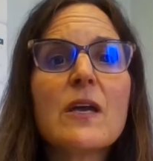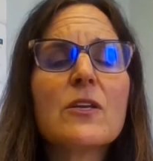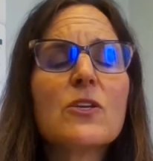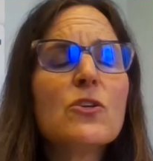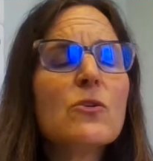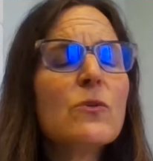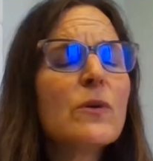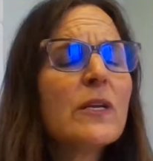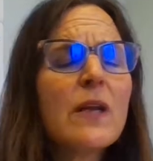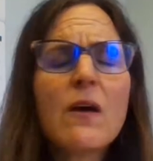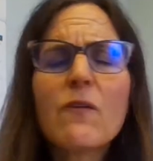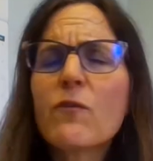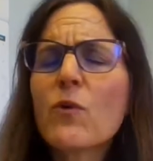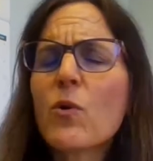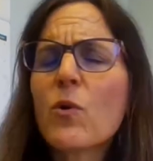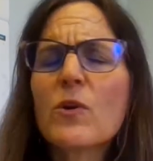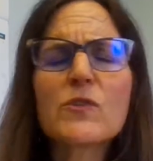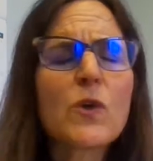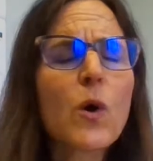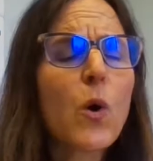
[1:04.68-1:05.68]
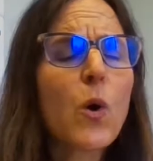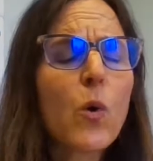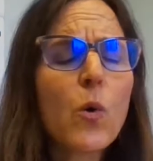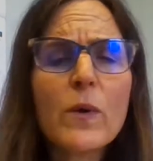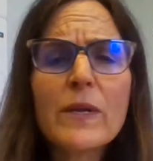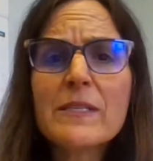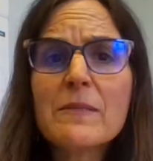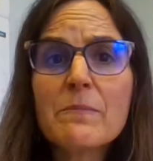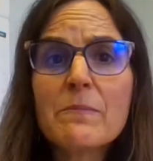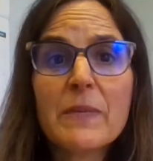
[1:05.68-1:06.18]
you can, of course,
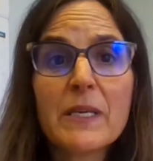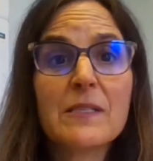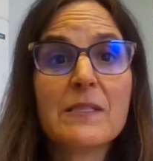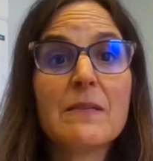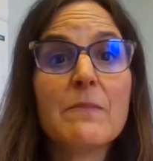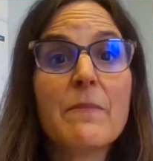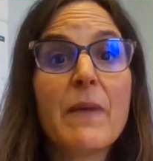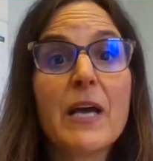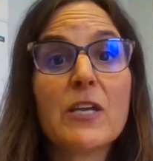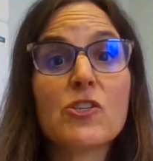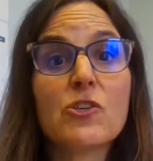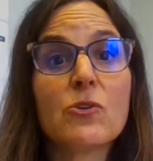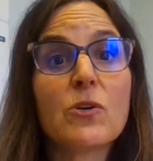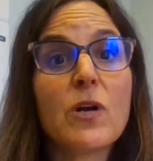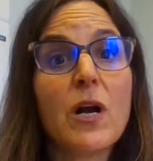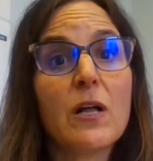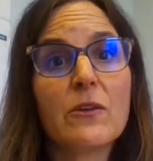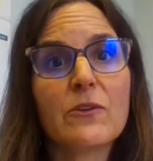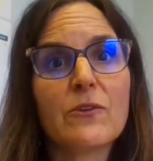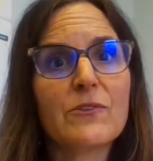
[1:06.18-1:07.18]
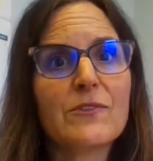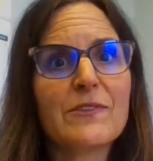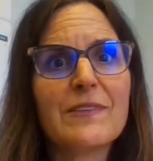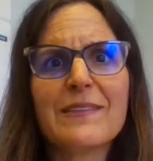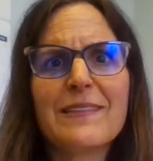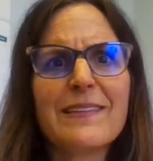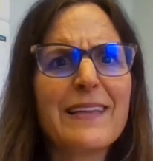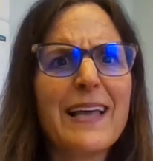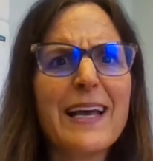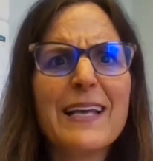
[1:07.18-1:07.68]
always mix and match your
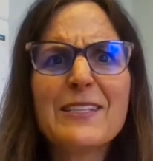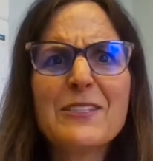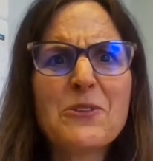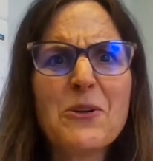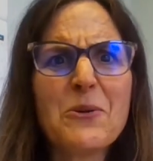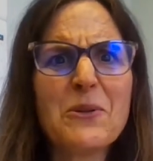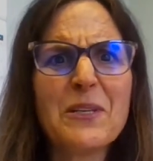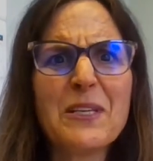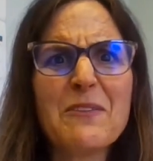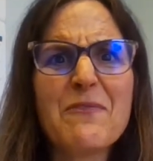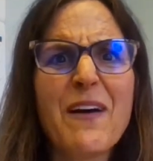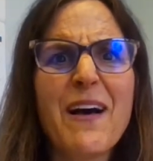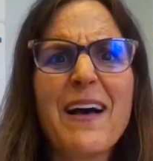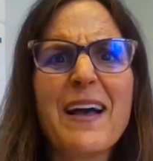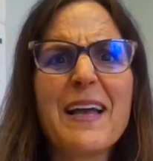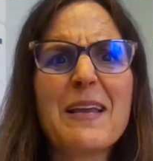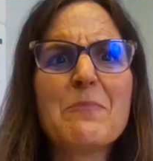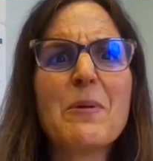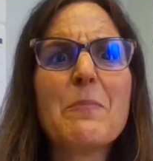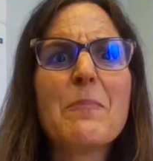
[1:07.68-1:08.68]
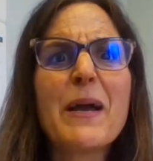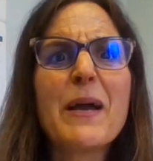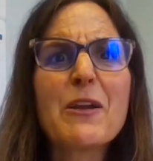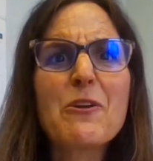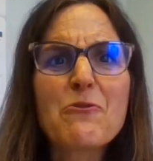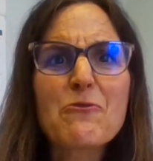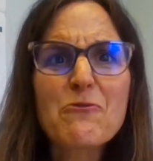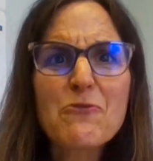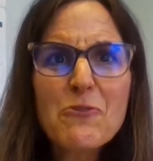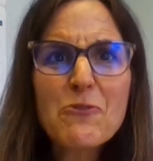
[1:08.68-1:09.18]
colors. That's totally fine. But by
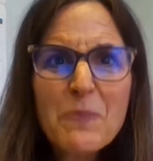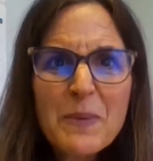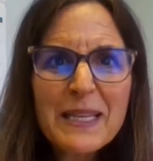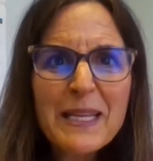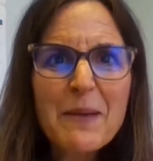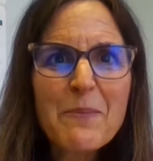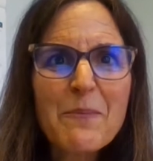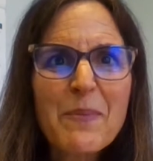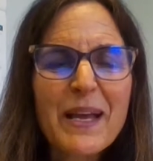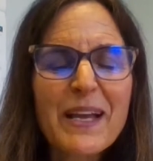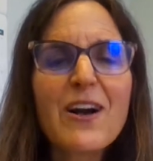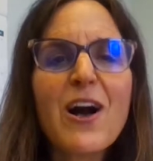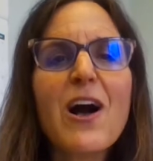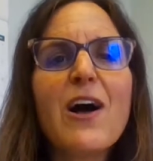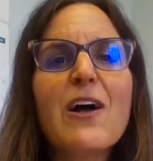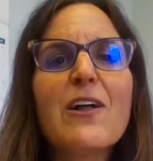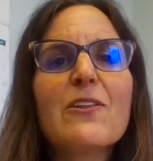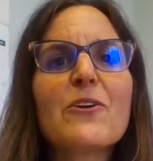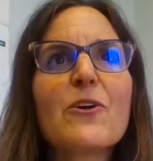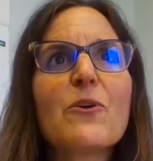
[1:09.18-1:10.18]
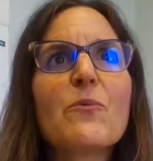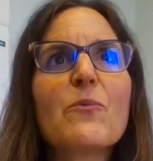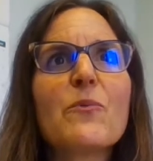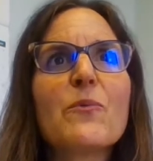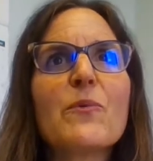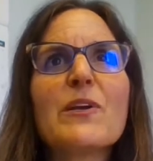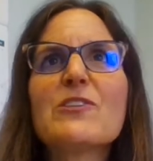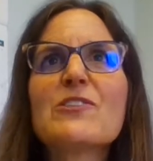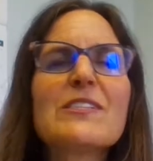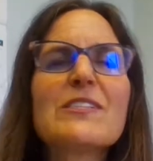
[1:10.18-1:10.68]
grouping them by color,
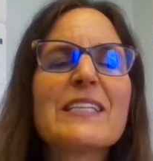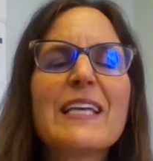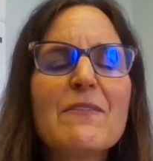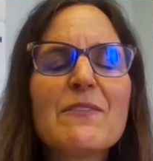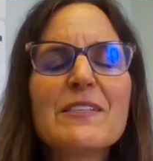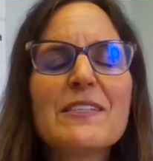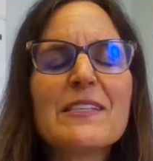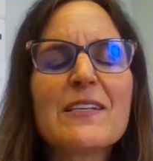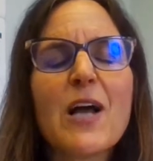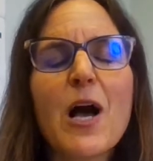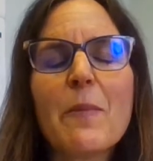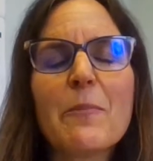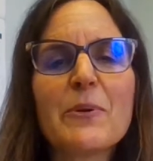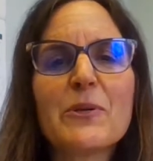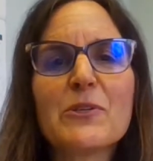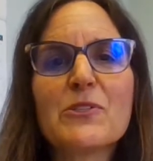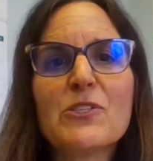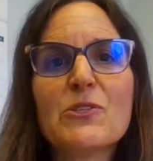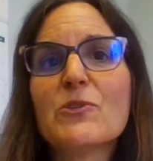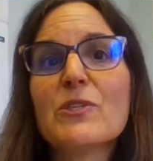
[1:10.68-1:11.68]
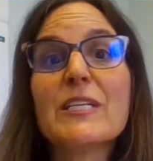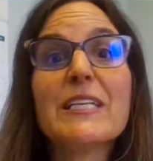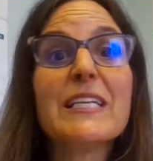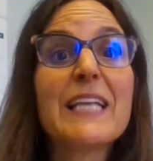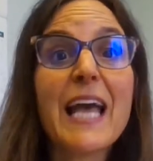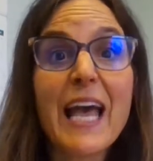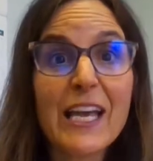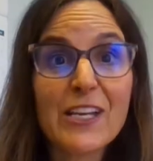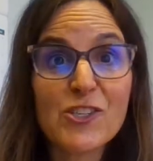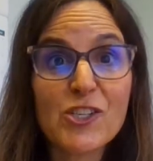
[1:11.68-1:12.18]
it just gave us an
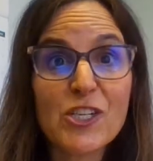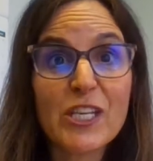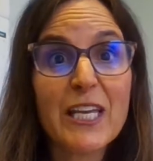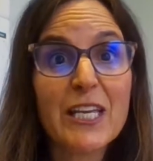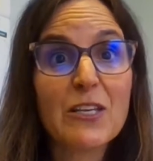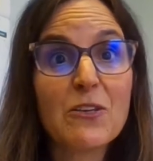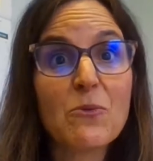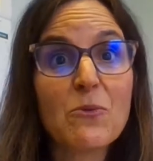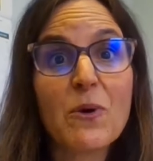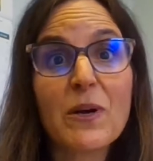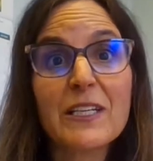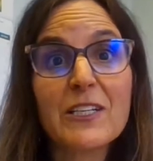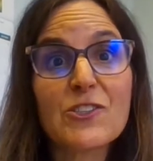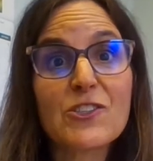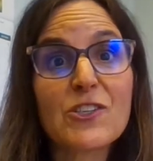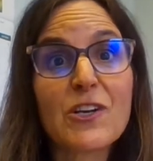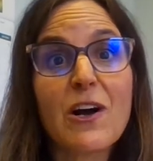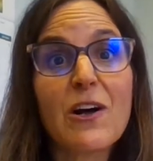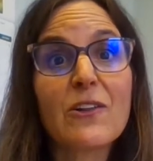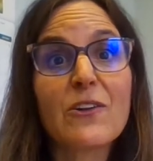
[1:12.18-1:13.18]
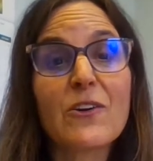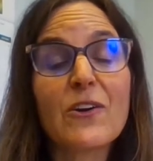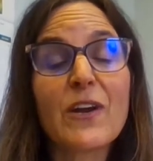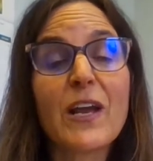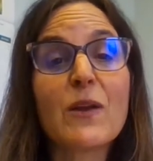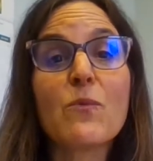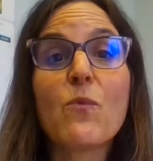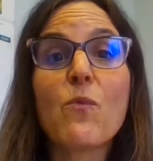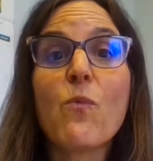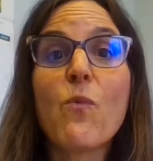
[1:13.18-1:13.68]
opportunity to educate you on each color
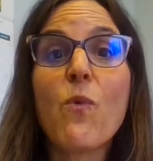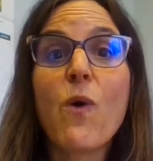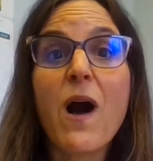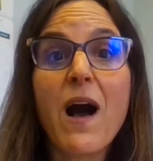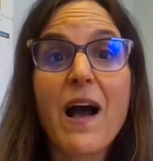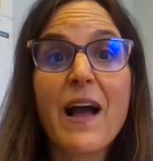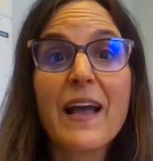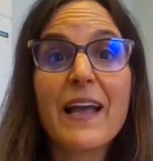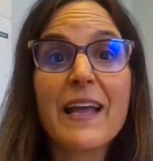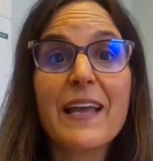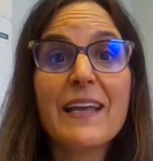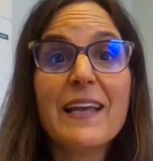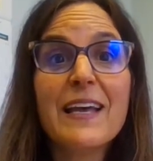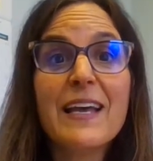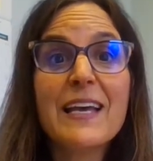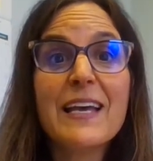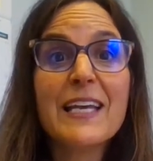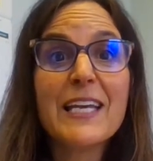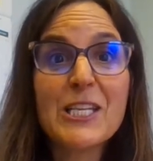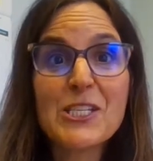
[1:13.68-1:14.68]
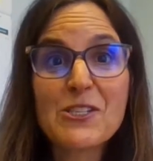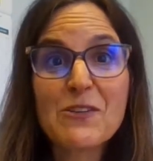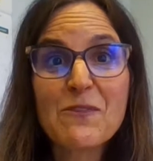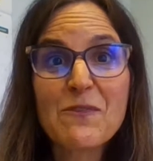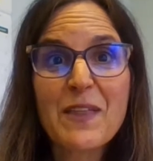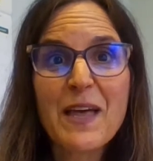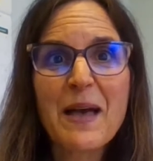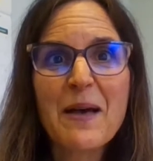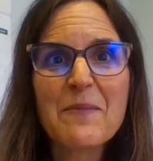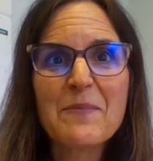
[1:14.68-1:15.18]
and why each
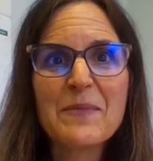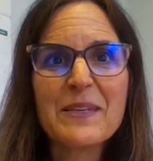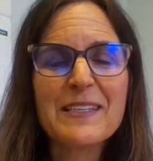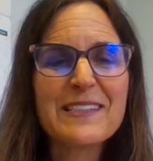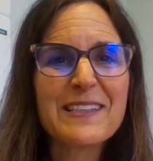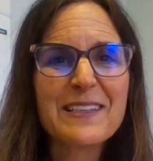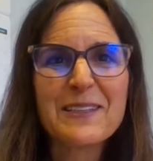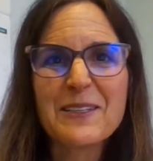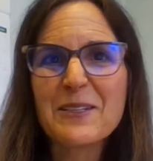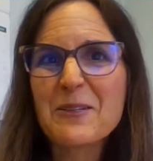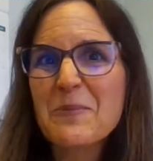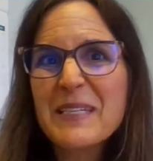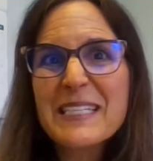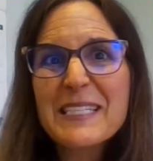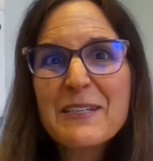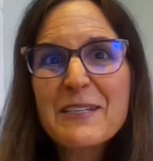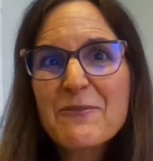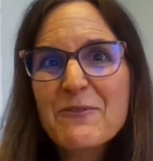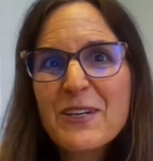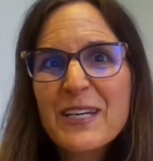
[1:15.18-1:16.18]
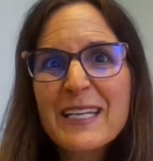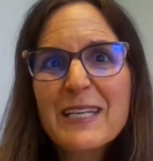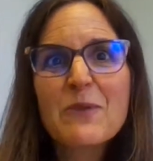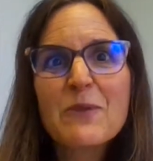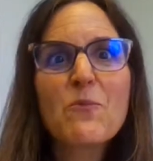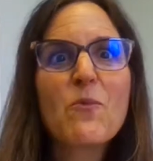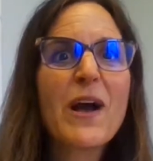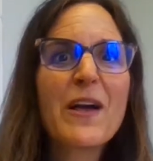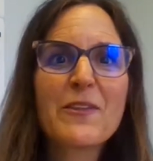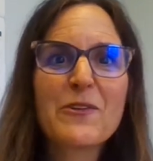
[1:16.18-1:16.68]
of them is a little bit
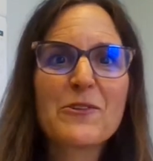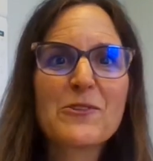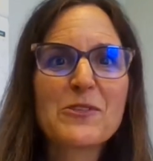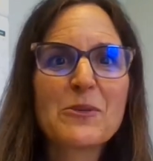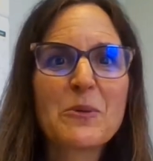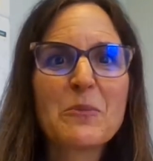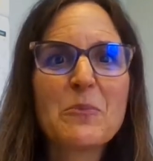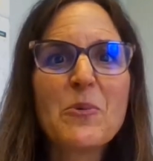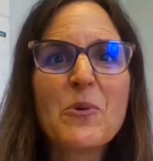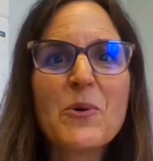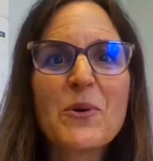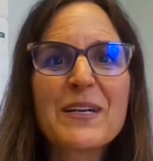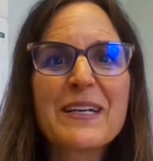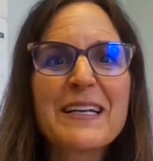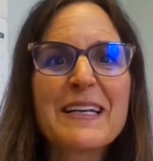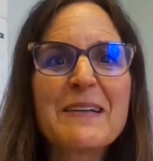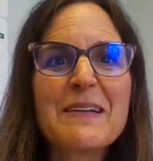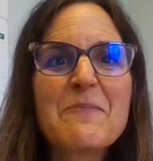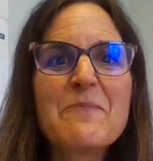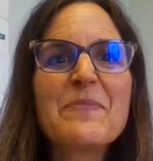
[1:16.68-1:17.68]
different and why they're so important.